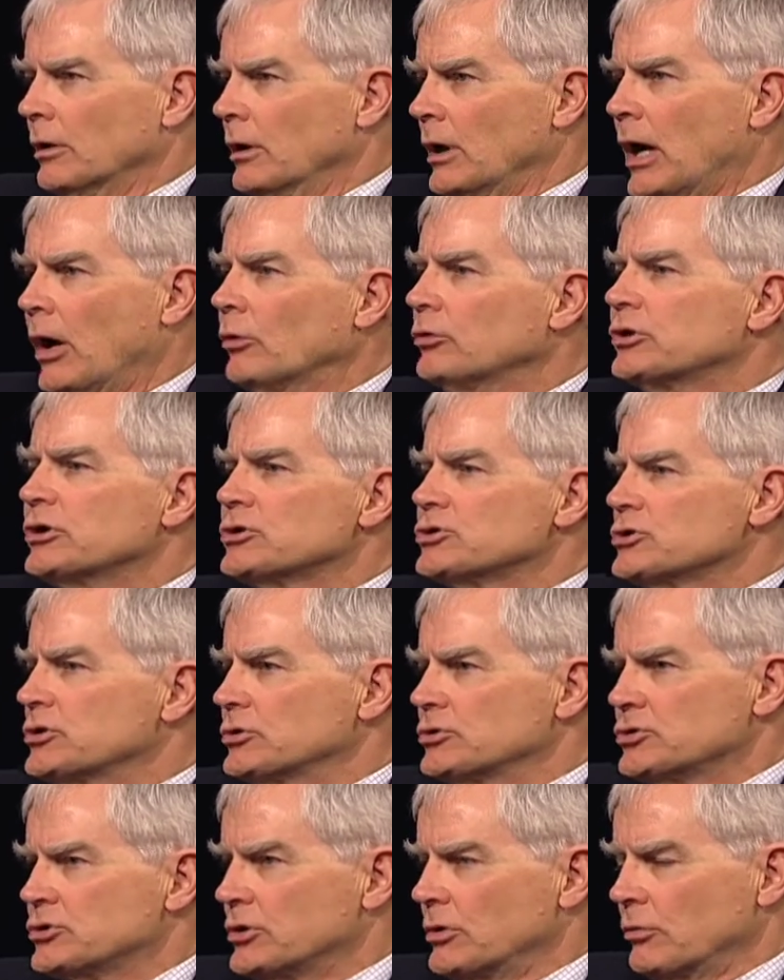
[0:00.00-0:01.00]

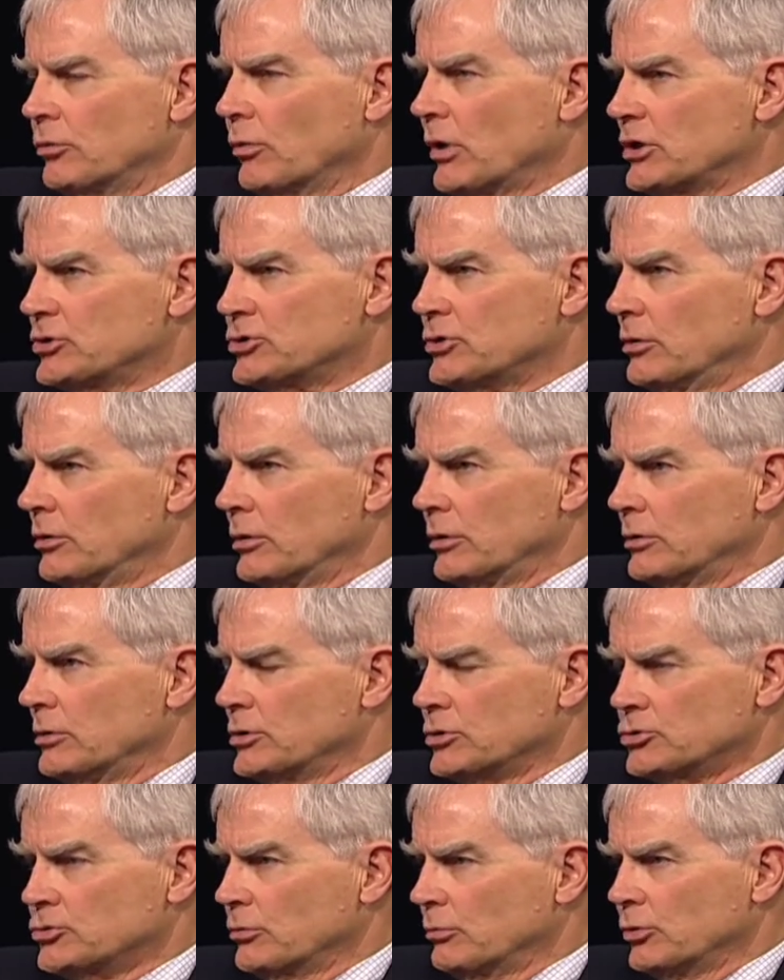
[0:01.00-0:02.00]
outdistanced the rest of the
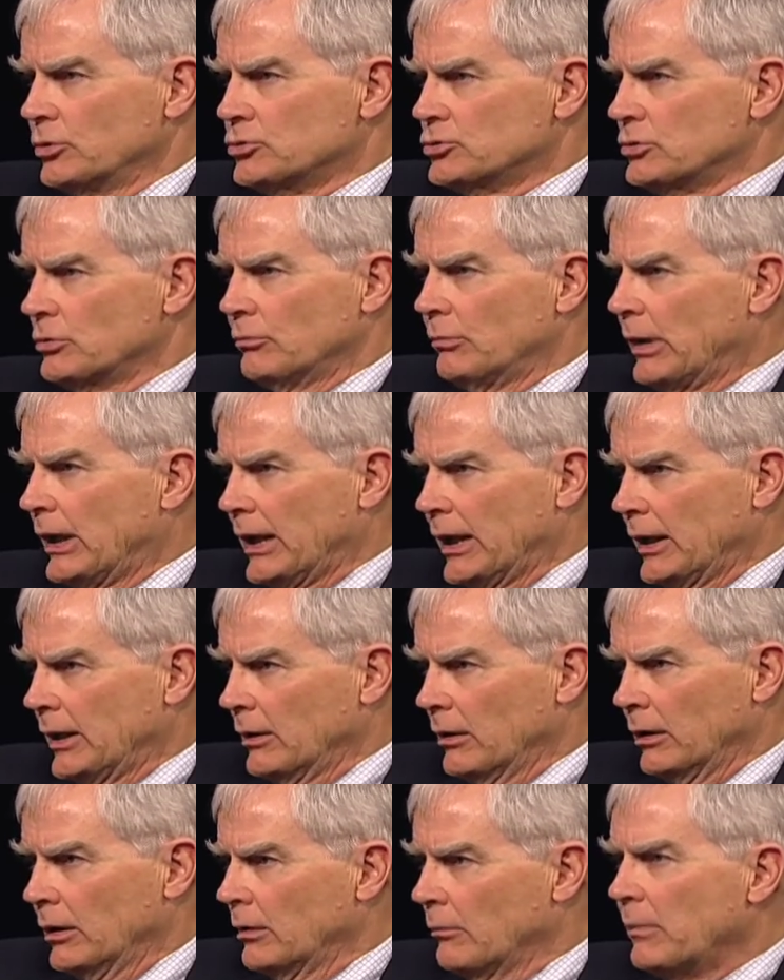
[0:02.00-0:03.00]
distribution by
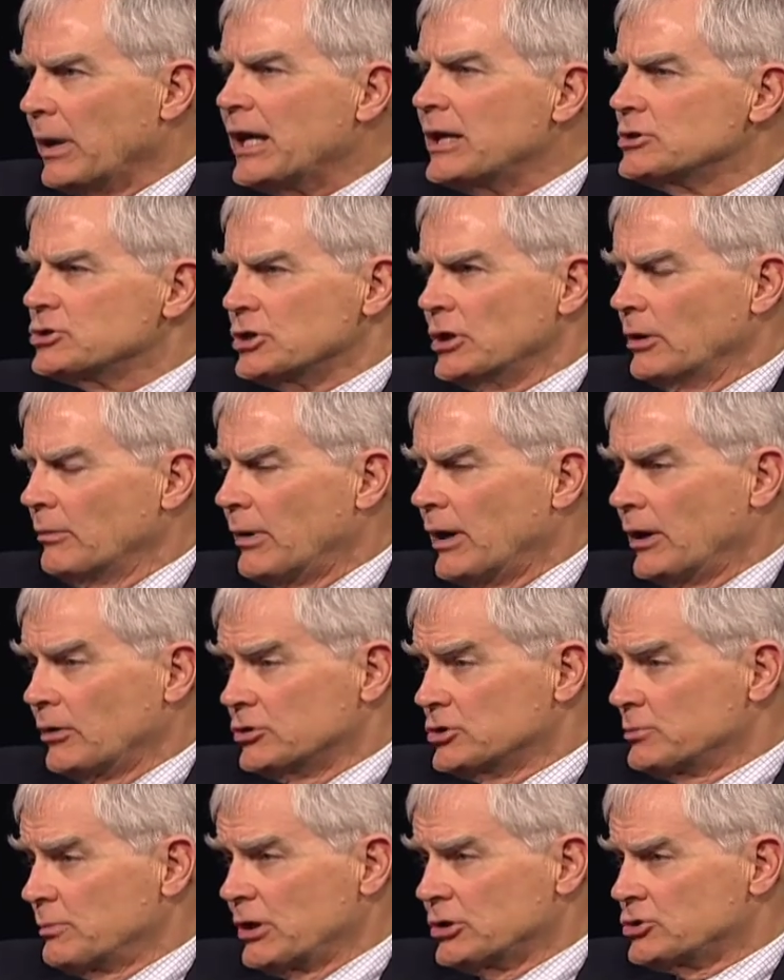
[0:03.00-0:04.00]
an amazing amount,
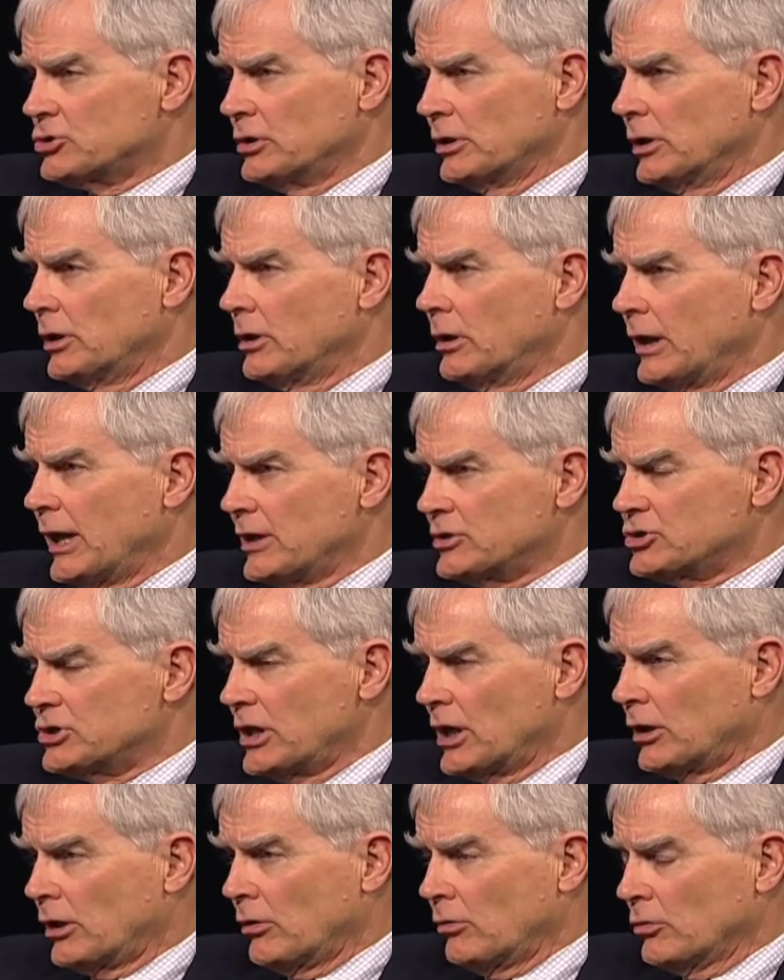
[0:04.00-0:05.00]
especially in the last
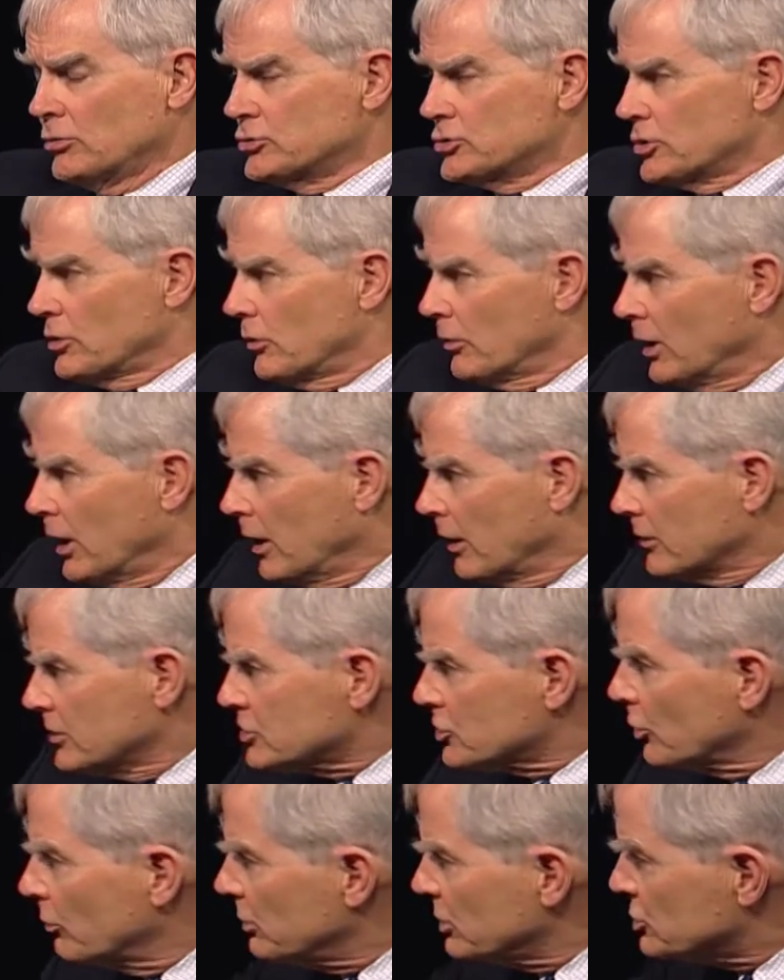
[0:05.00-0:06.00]
decade or so. This
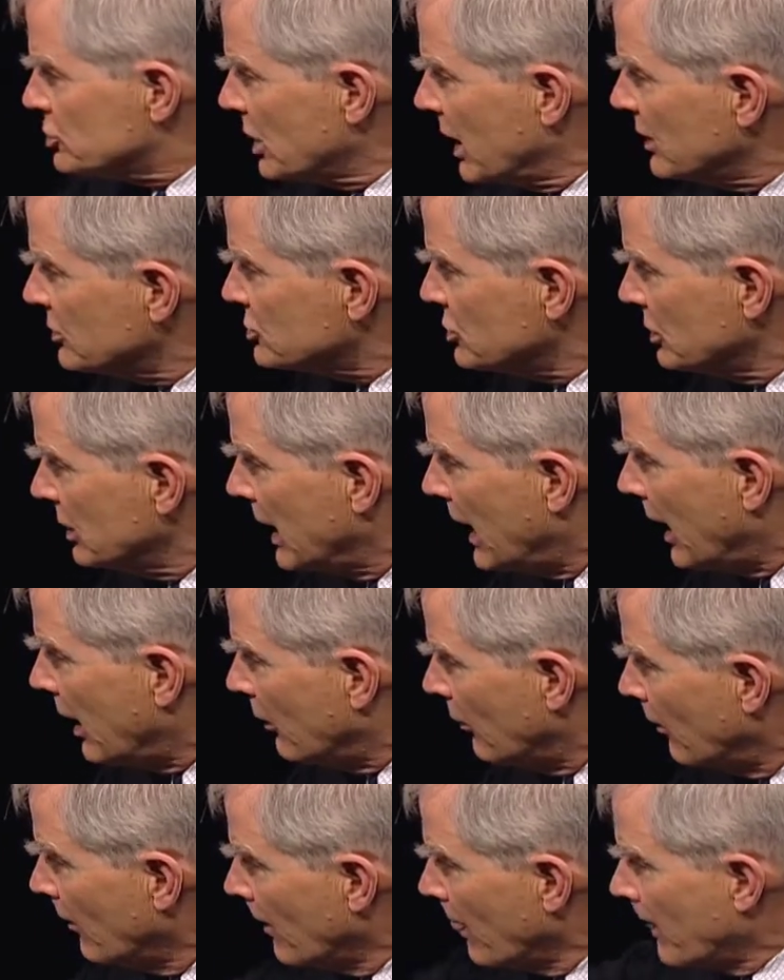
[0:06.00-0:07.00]
could be changing
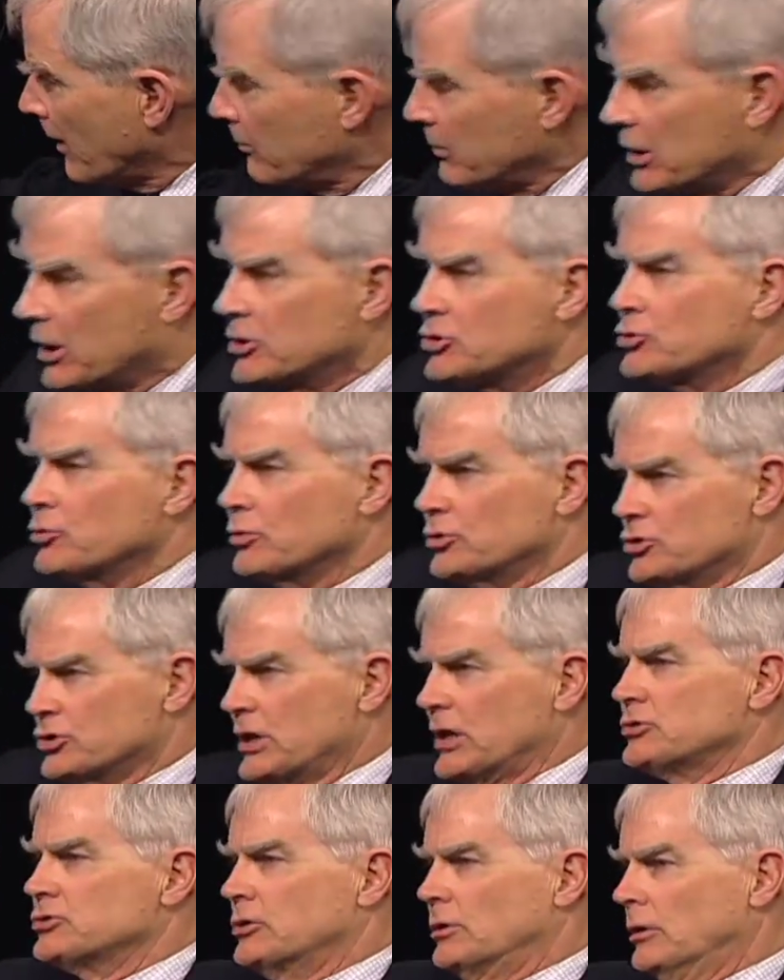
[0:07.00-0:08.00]
now because the
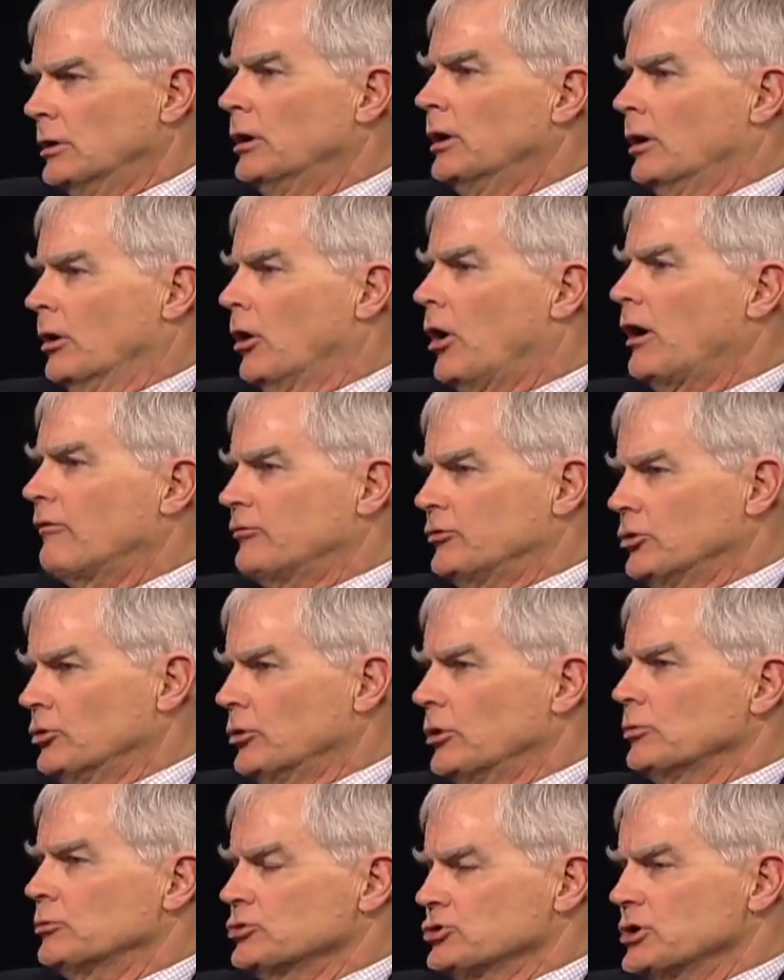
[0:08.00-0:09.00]
recession, often
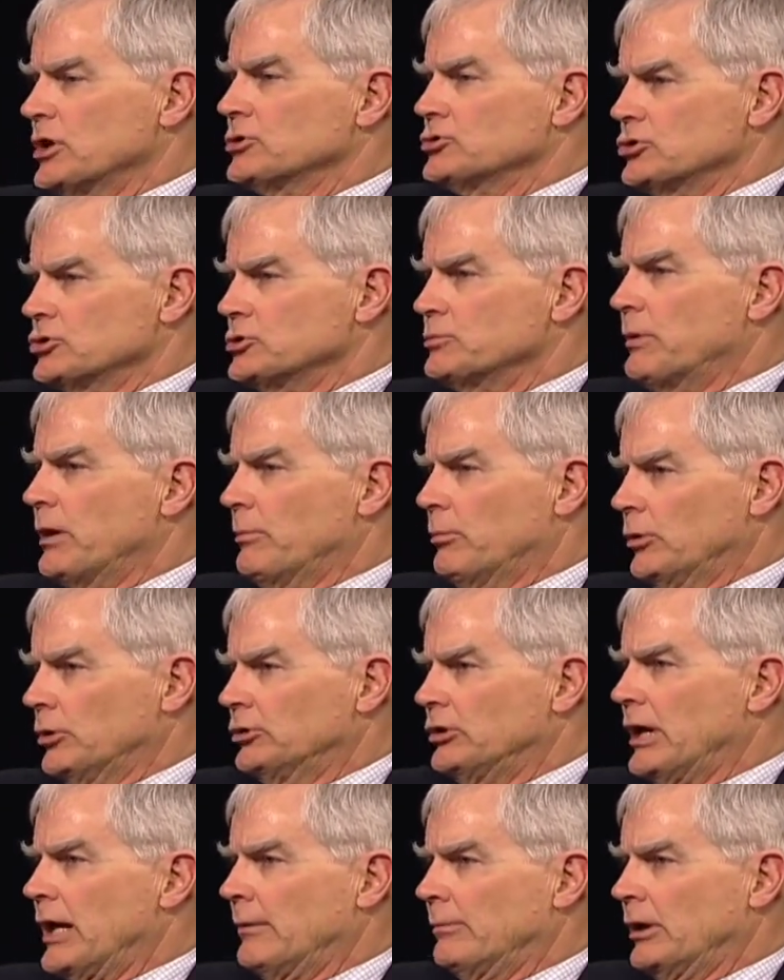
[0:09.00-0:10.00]
during recessions, people at
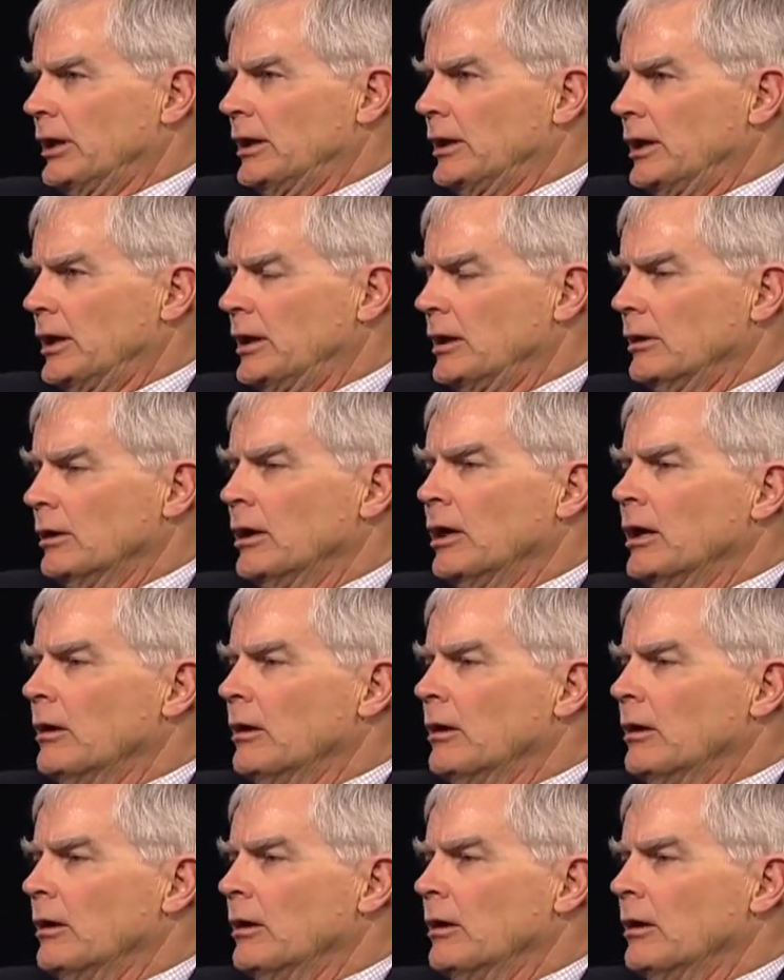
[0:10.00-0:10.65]
top get hit.